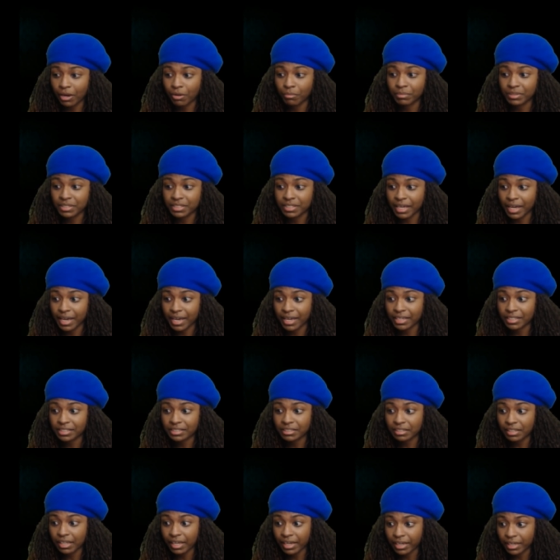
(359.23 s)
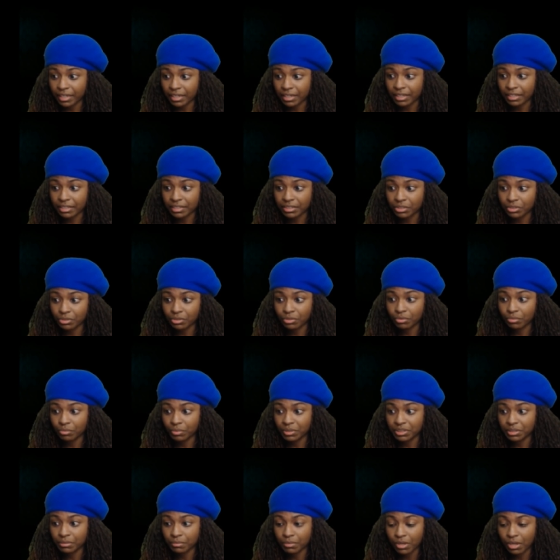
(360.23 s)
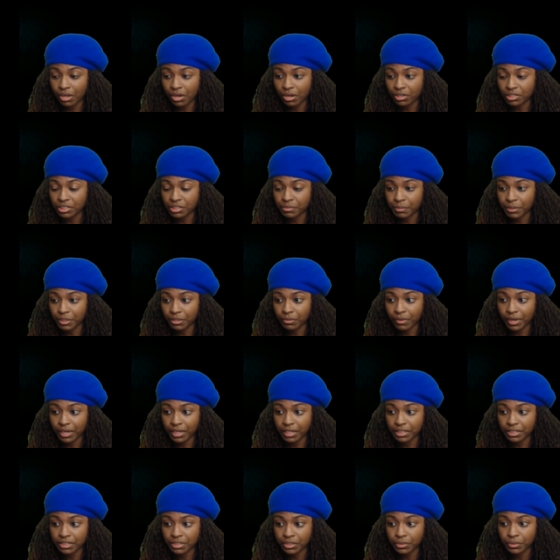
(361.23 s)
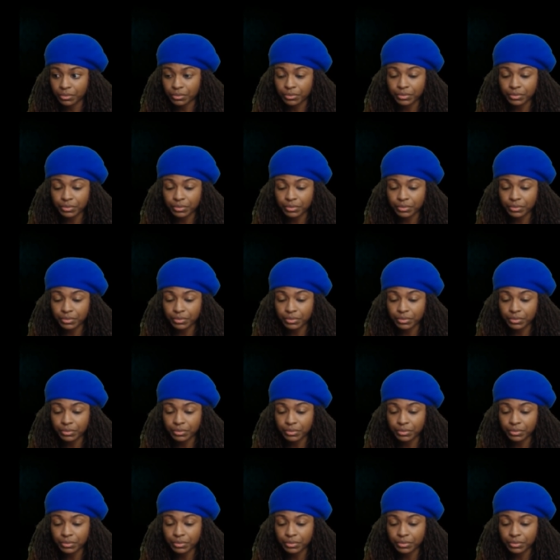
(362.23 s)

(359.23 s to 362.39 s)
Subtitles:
besides like a dude with some claws spinning around in circles